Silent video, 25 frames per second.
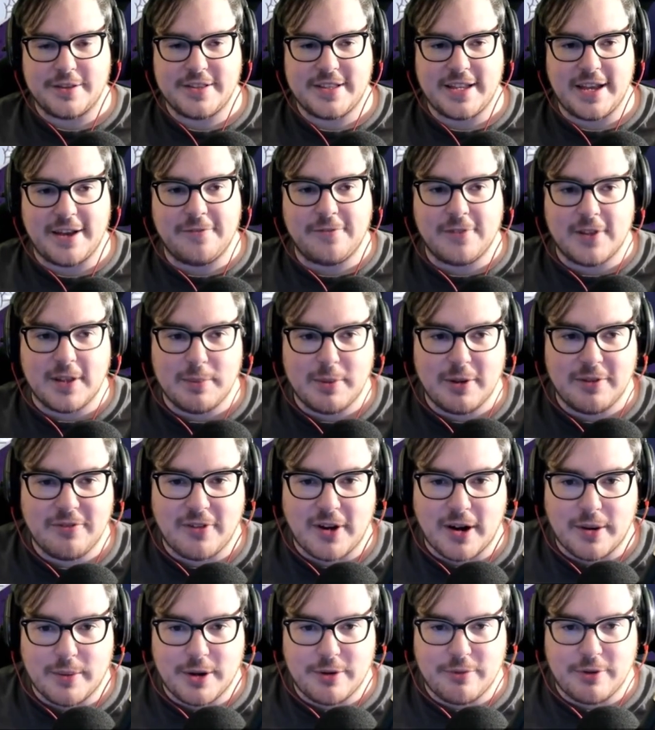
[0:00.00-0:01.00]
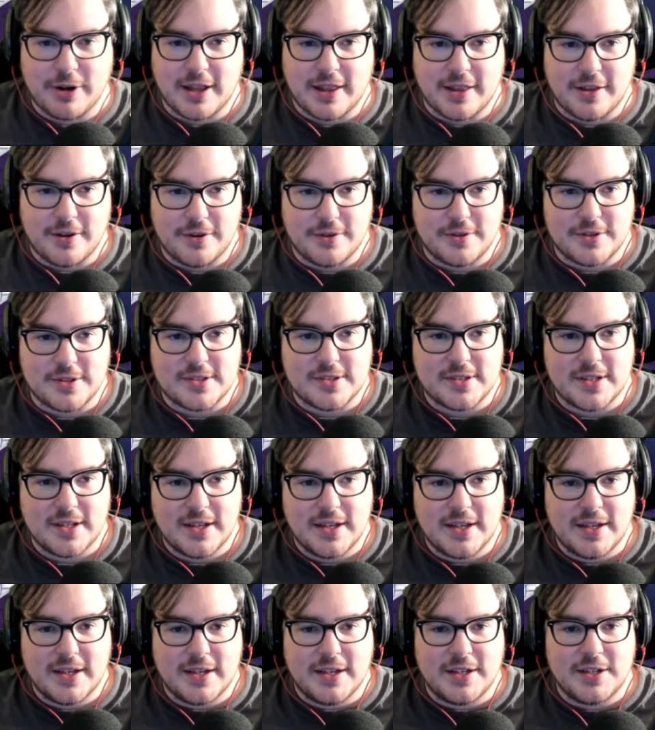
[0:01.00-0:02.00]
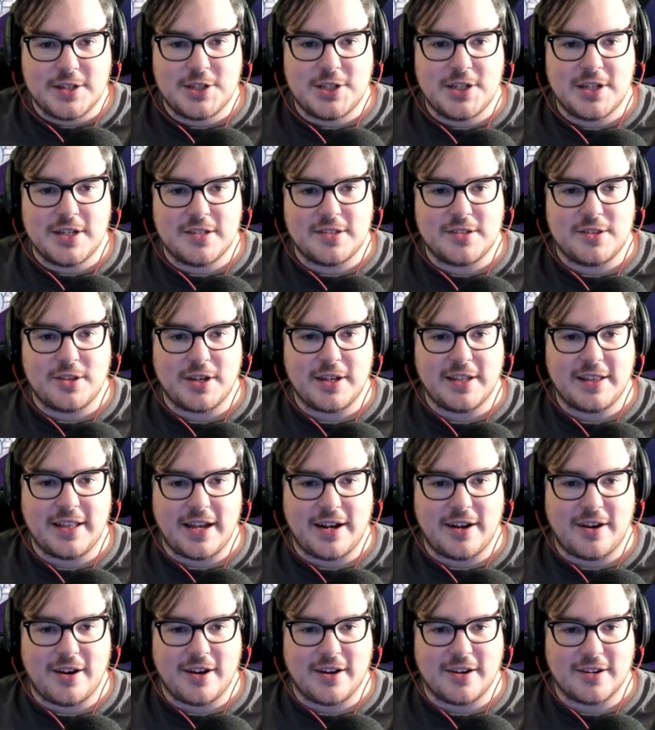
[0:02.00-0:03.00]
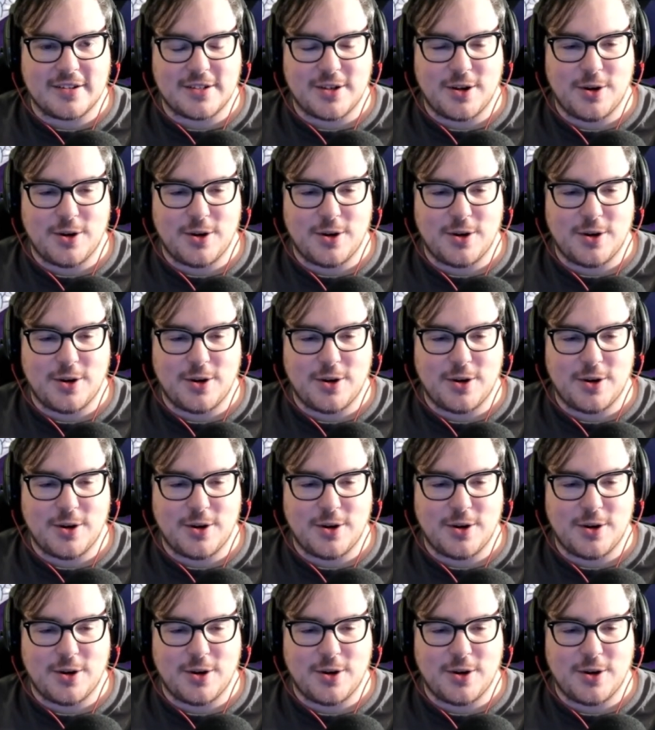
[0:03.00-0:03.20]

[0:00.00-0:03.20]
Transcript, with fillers: definitely be farming one of those. Jeez, look at that art.